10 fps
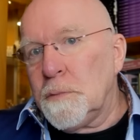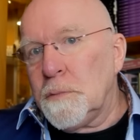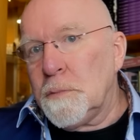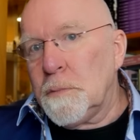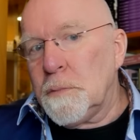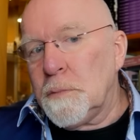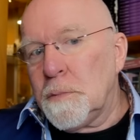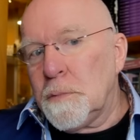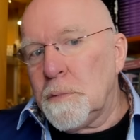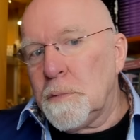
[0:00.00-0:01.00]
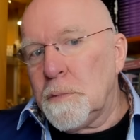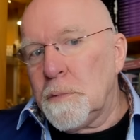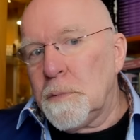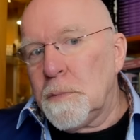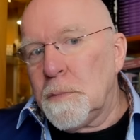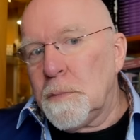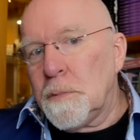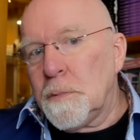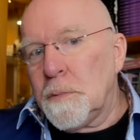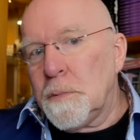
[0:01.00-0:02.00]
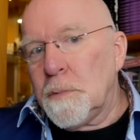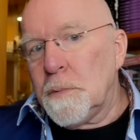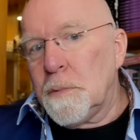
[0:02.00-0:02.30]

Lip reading: No one is speaking in this clip.